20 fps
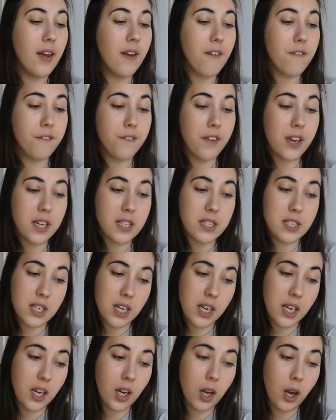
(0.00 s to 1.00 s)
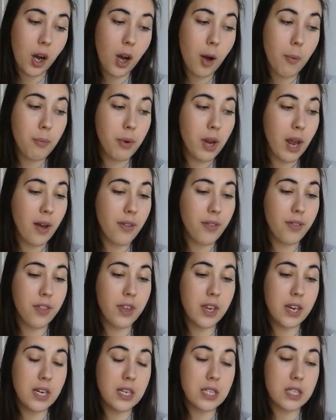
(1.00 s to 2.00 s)
Fixed income, now
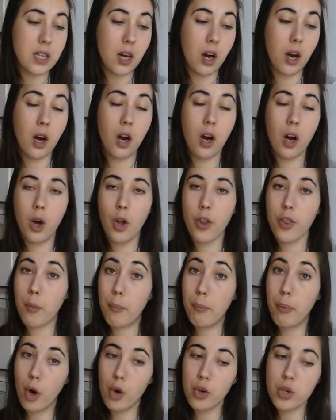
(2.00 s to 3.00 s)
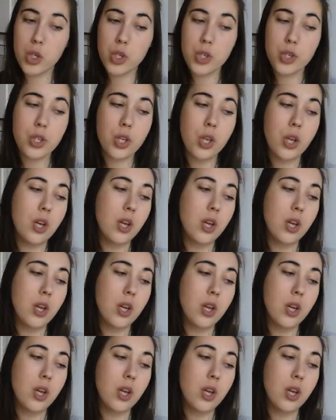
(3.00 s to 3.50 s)
these are the bonds.